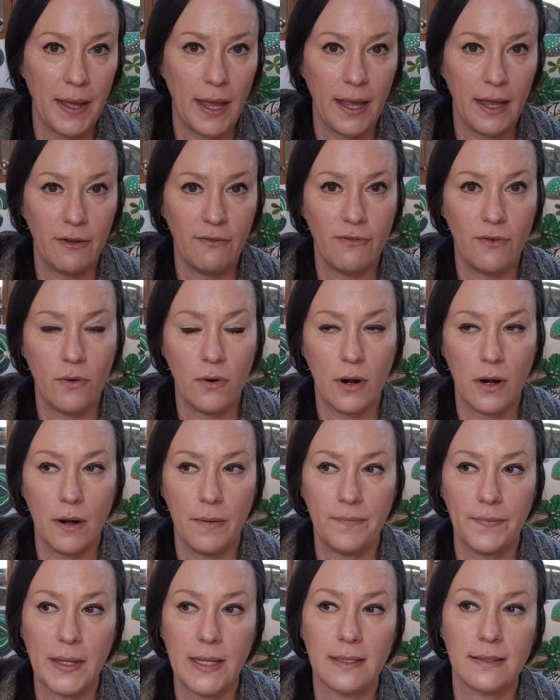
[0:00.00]
paying
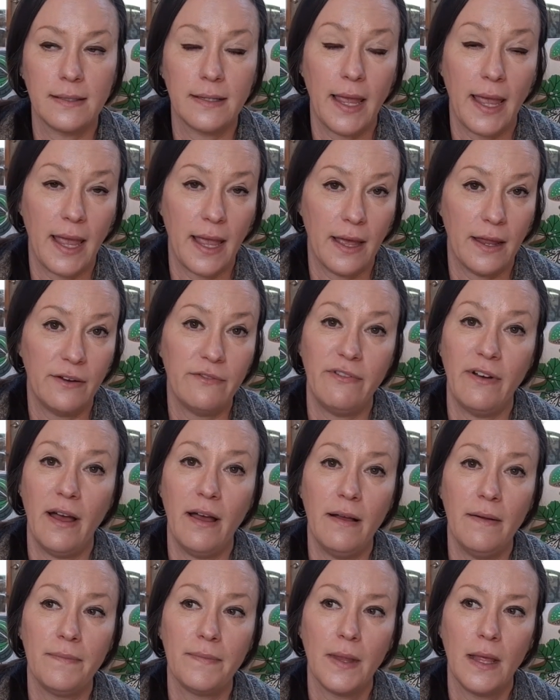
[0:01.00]
for is
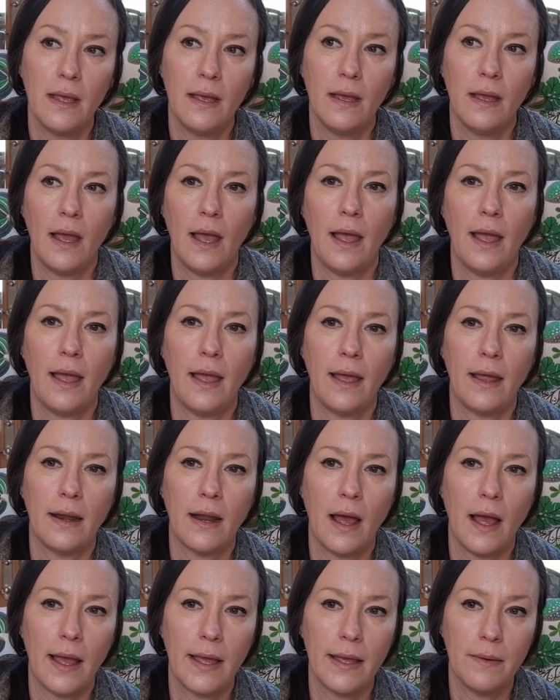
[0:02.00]
Canva. And
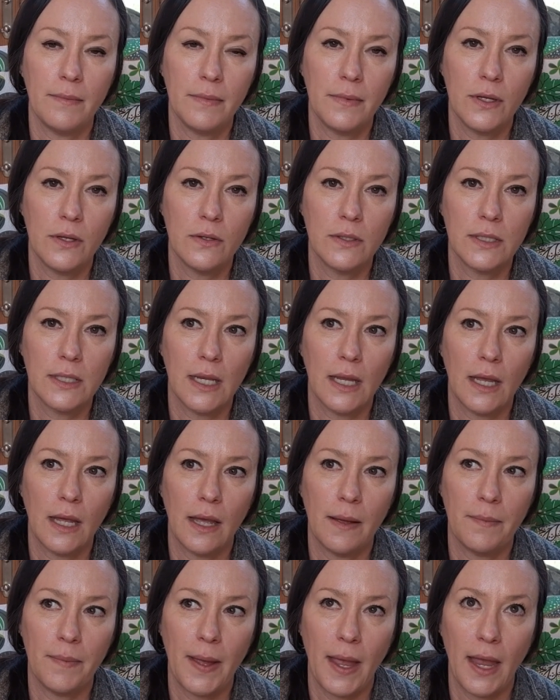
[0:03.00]
I am using
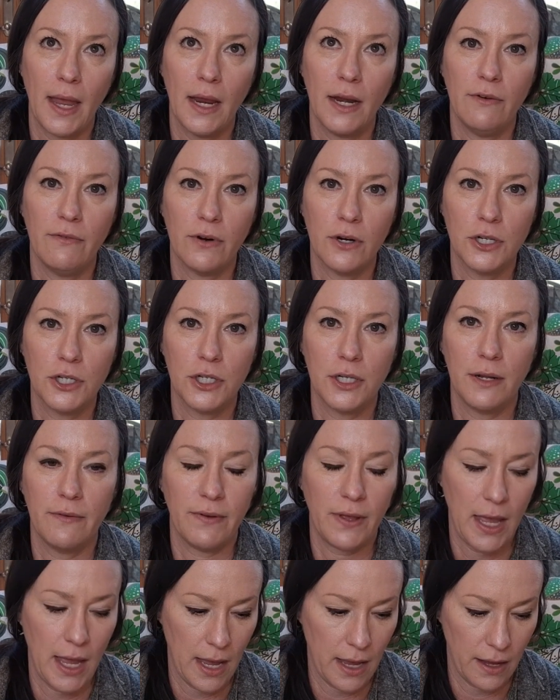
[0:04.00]
a paid version of
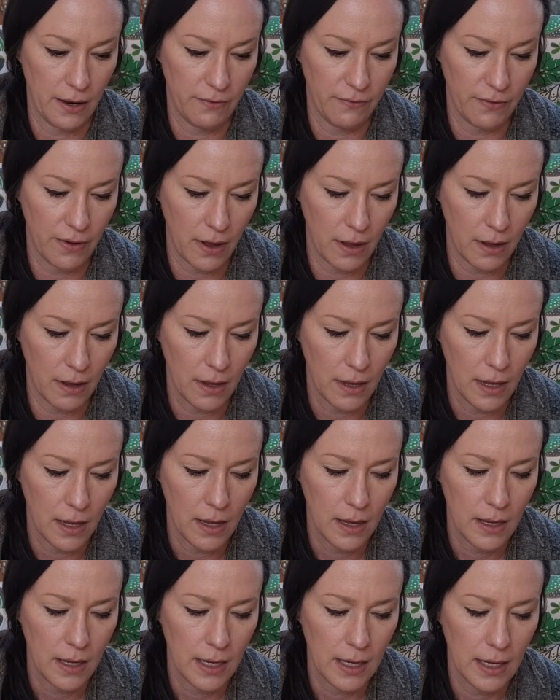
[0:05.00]
Canva.
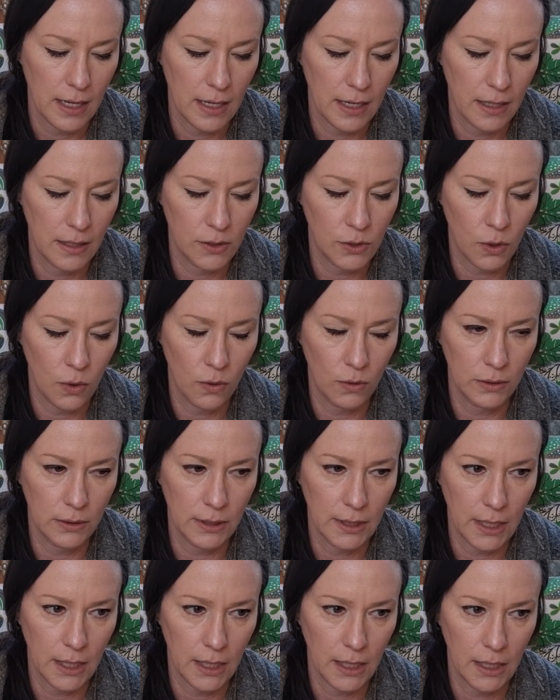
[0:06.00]
It is
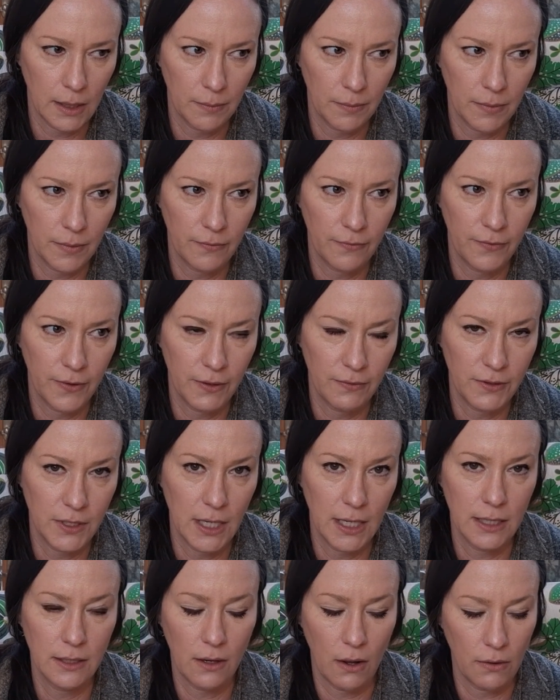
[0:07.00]
only
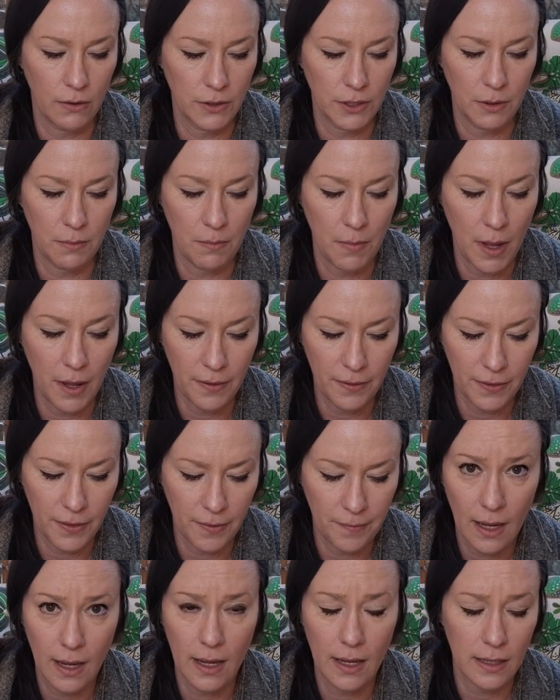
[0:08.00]
$15 a month,
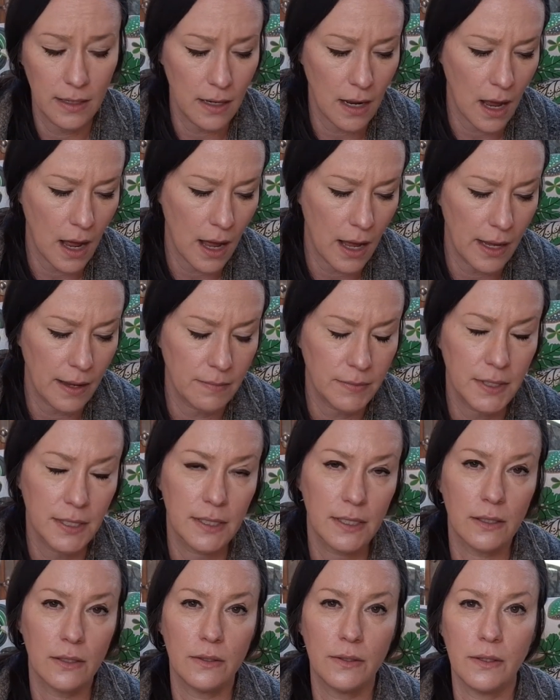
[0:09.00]
and I am
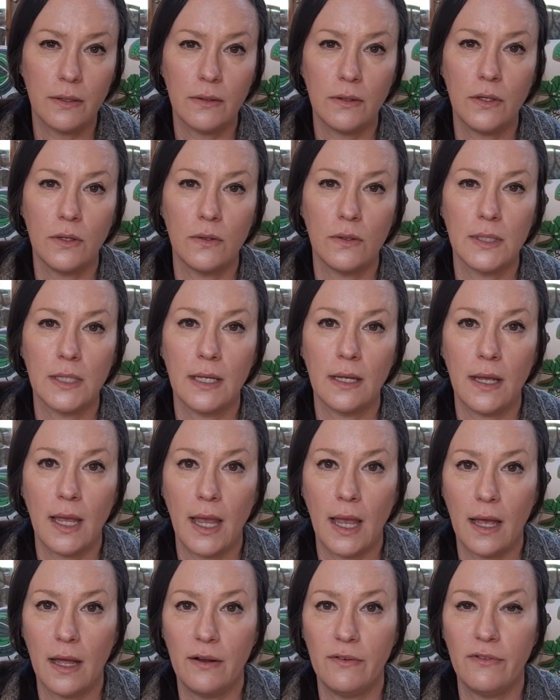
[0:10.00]
still using
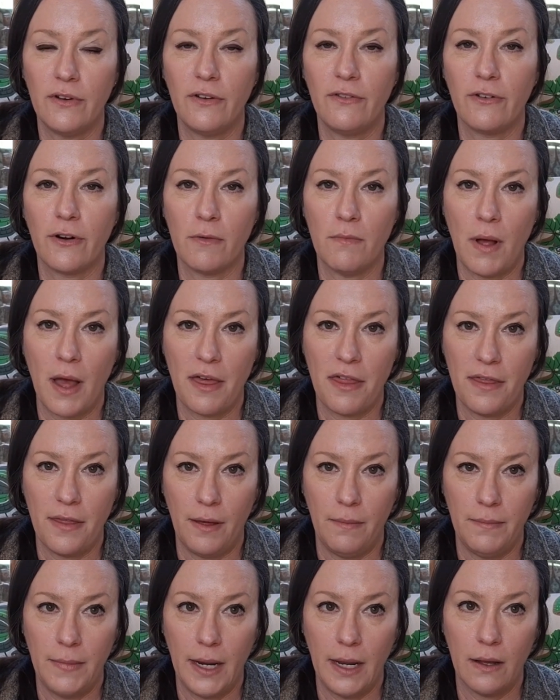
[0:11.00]
Canva for my
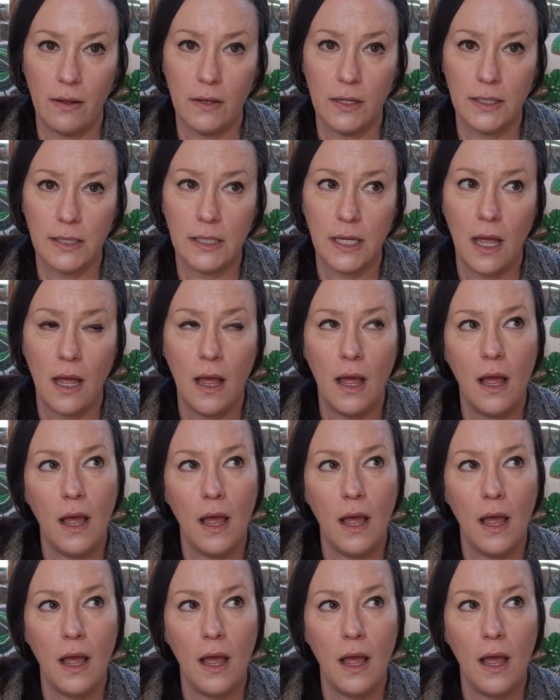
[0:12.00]
thumbnails.